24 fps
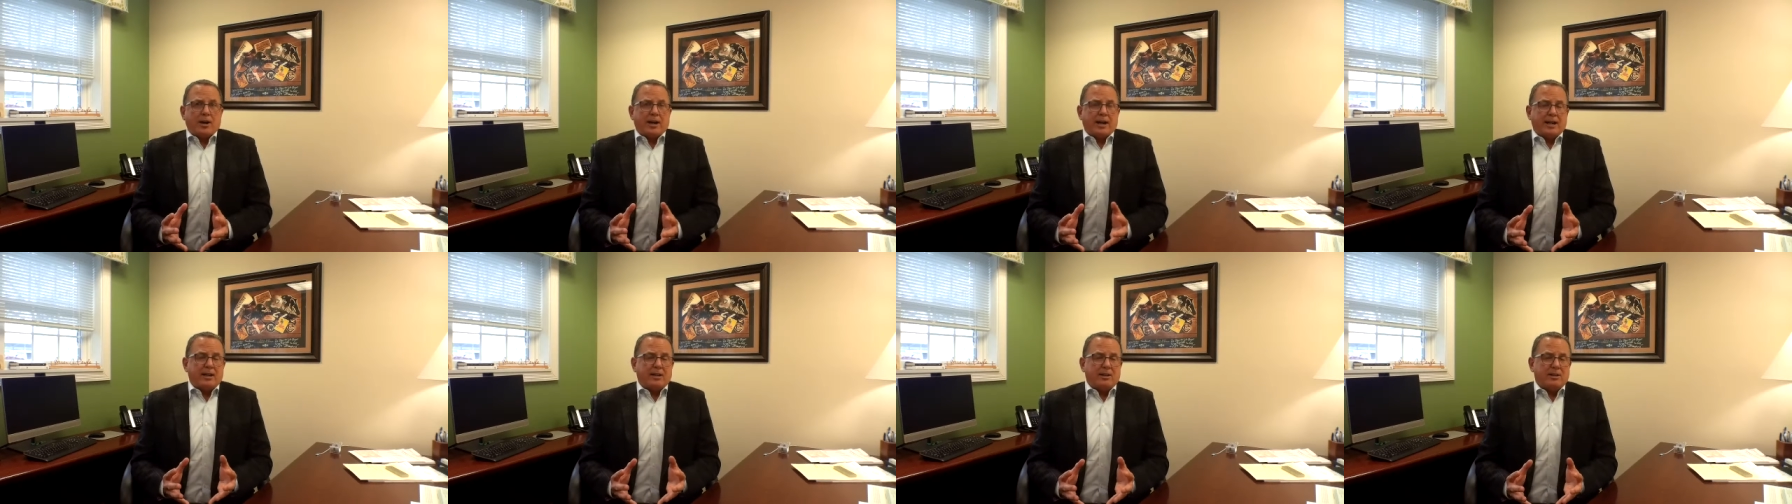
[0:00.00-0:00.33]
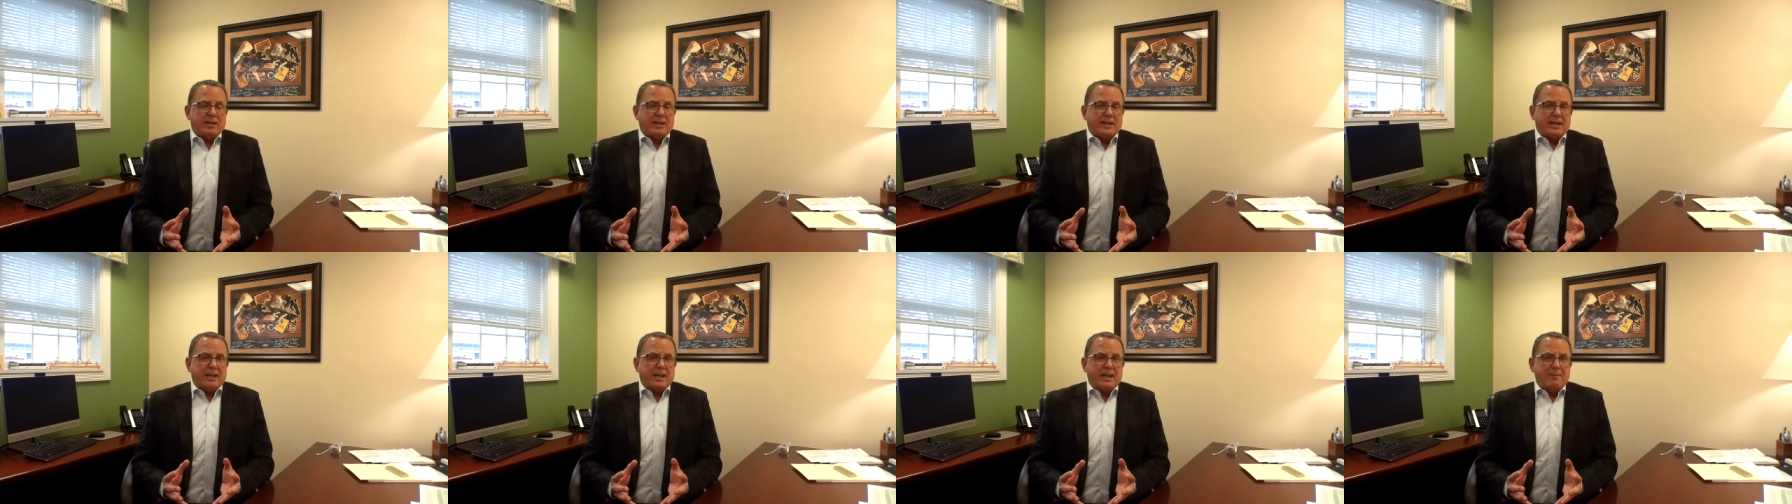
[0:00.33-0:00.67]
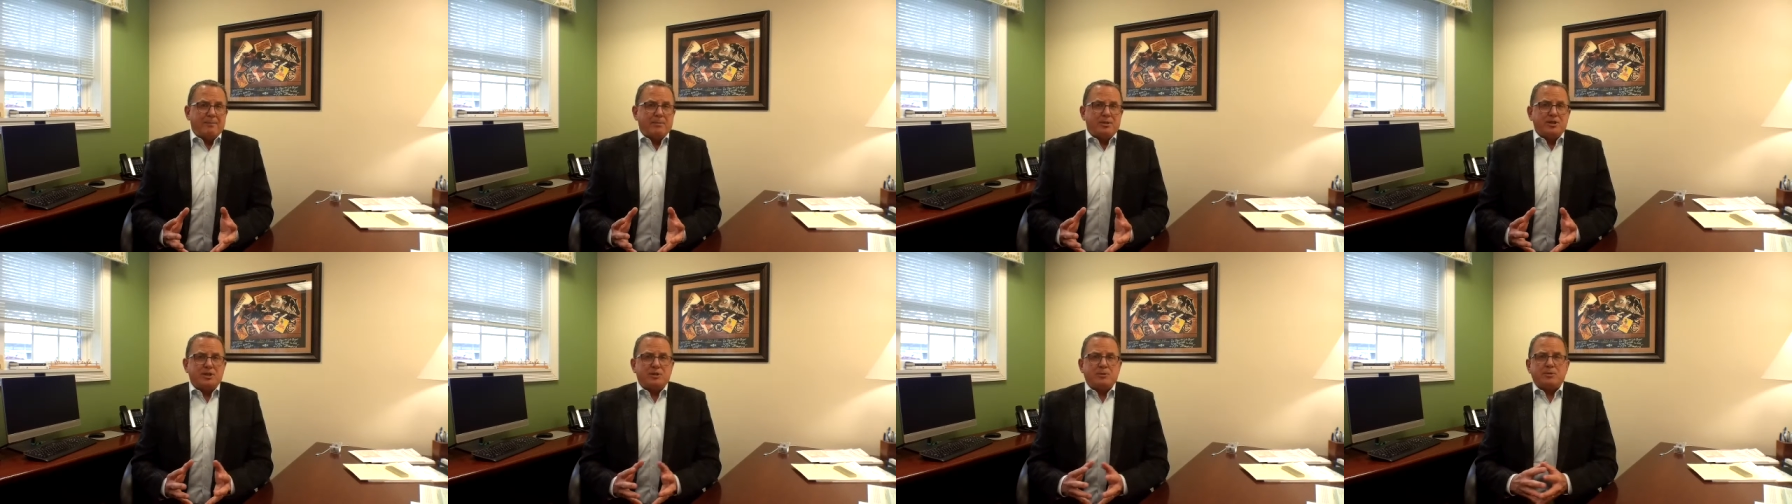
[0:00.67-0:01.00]
Cal Lake
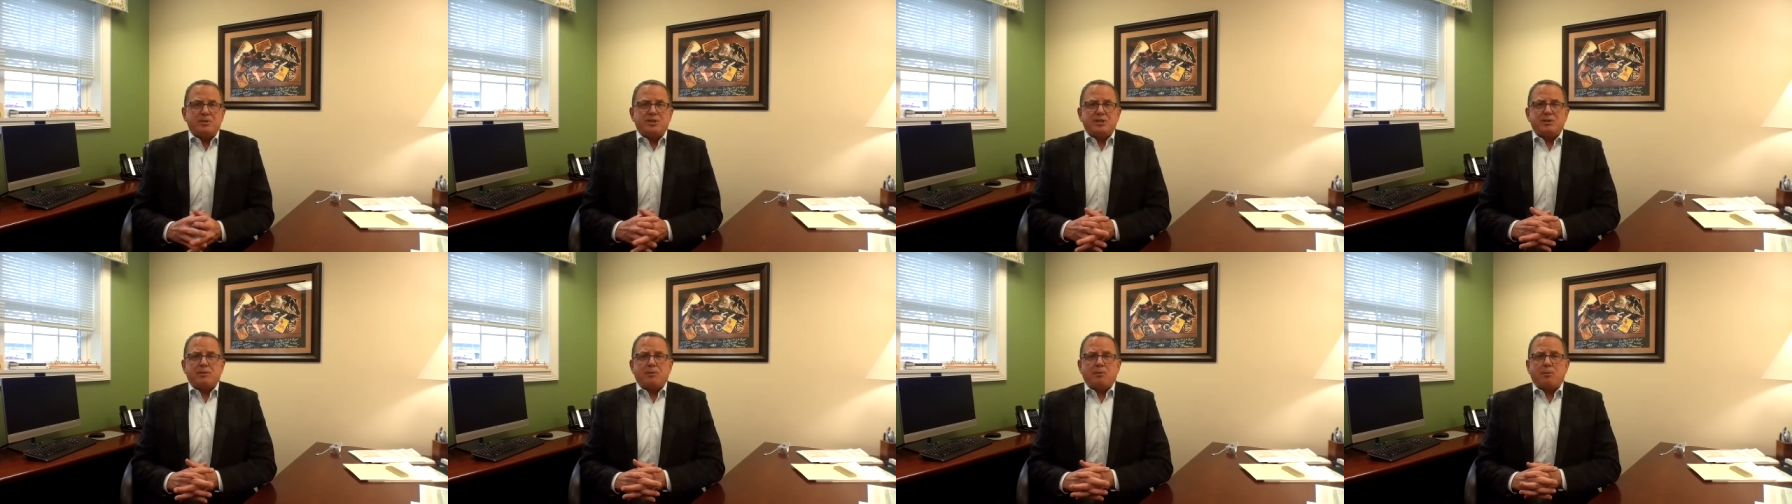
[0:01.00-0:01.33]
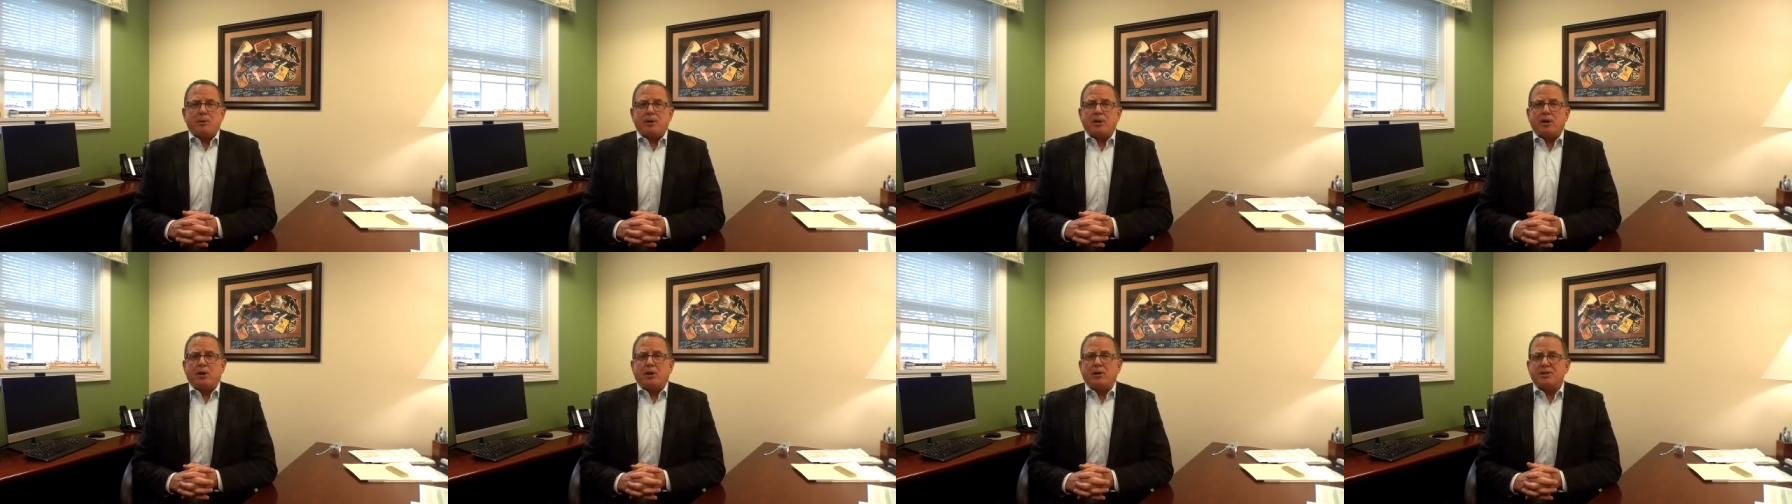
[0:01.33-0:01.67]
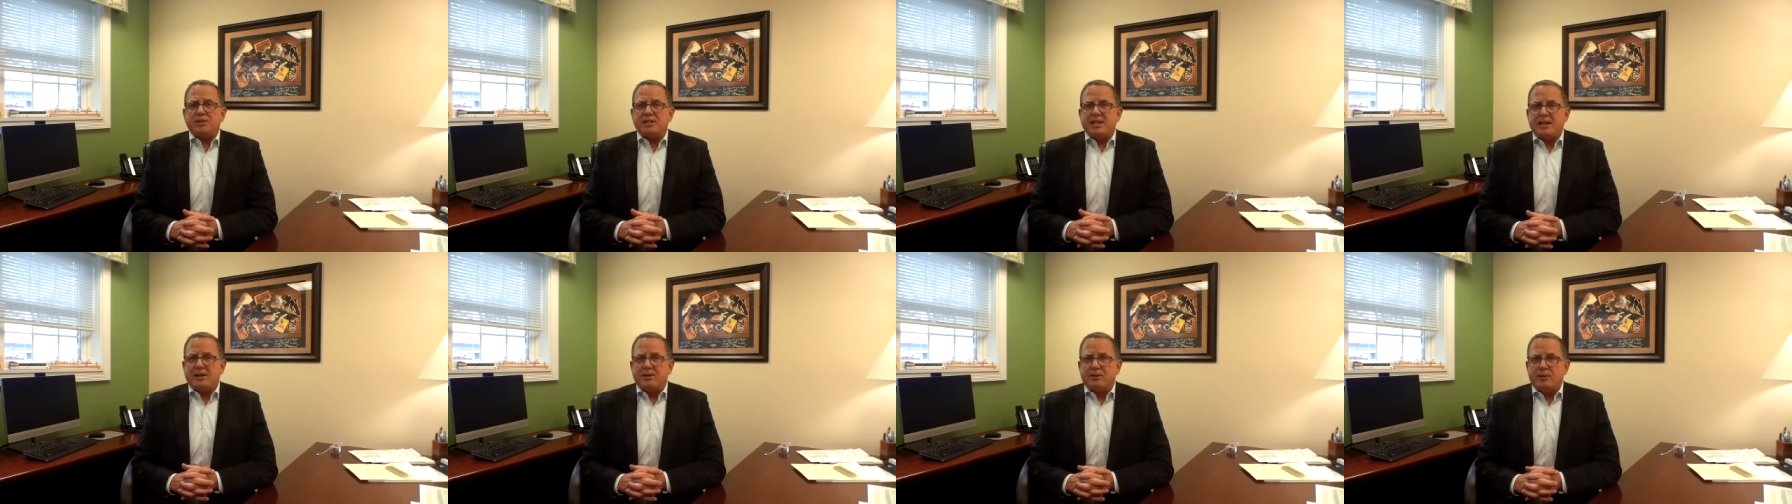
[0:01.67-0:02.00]
campus, you would see what we call
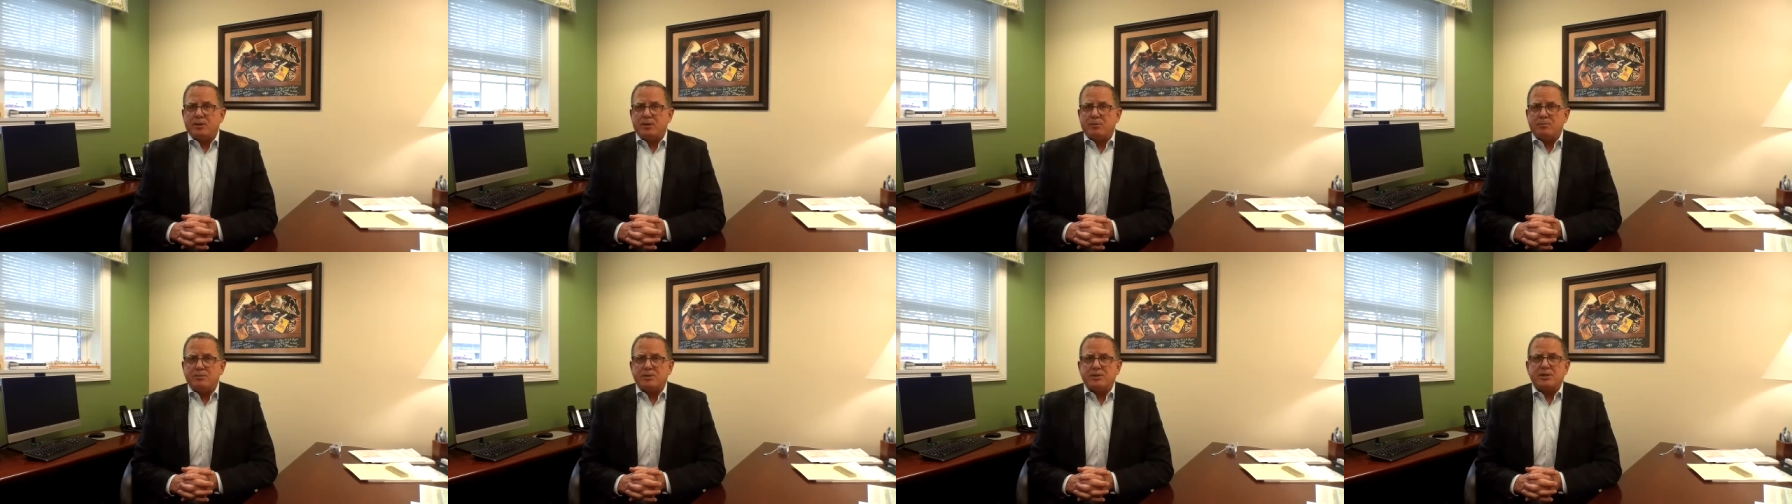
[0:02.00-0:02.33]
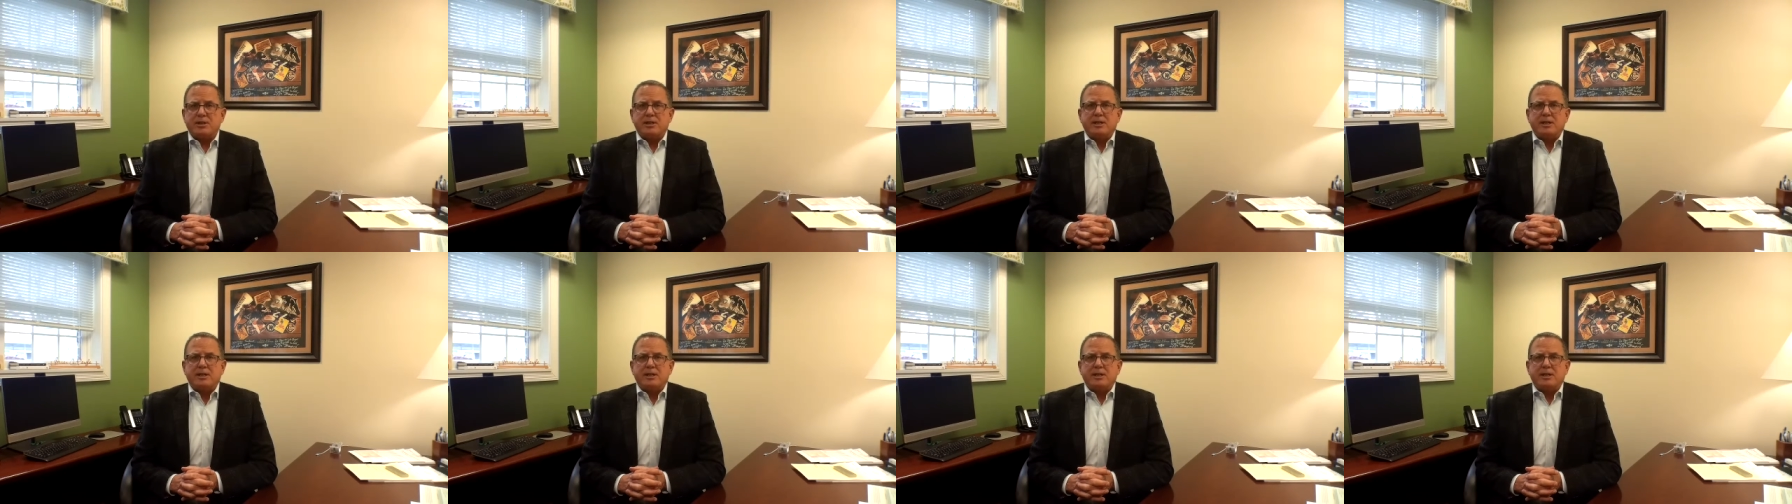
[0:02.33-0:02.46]
townhomes